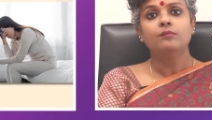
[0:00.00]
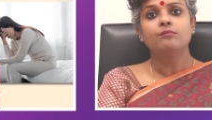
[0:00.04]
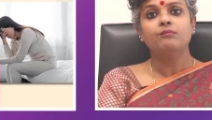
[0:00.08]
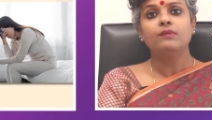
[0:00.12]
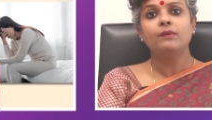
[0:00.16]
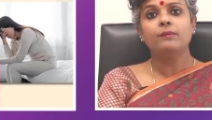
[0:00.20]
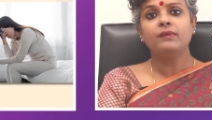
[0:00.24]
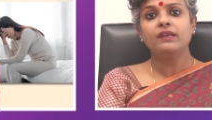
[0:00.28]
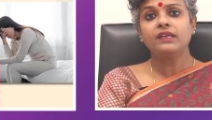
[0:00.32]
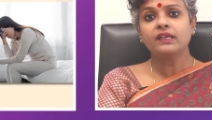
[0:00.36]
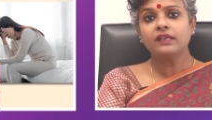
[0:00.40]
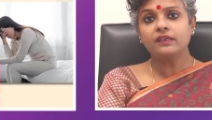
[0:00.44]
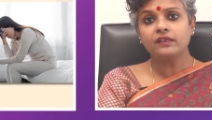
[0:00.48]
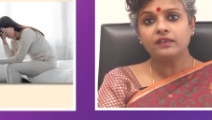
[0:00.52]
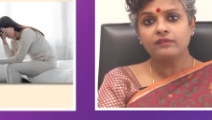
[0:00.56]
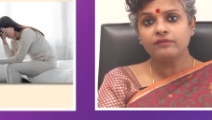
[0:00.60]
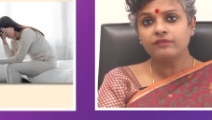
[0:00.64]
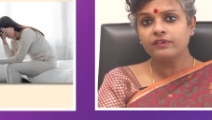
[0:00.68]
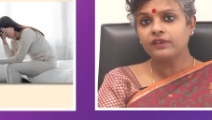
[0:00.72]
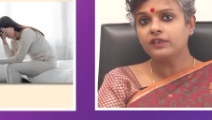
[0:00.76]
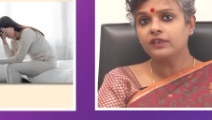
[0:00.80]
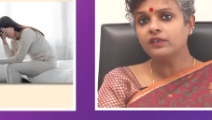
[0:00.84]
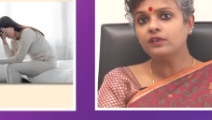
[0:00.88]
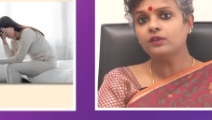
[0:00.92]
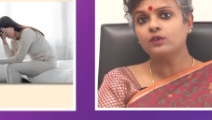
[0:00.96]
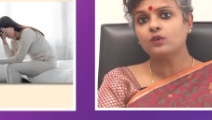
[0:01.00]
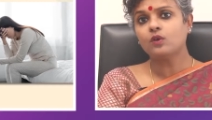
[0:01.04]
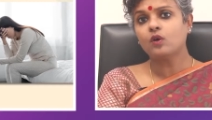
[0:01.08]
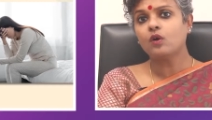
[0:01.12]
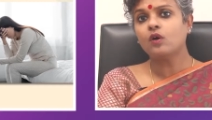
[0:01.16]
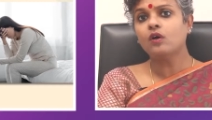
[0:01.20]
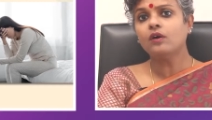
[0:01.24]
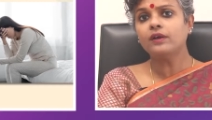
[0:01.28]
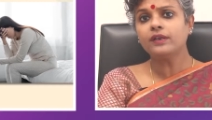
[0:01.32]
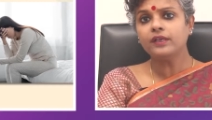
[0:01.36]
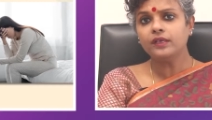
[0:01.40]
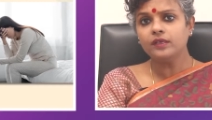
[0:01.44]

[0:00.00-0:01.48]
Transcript: may make it difficult or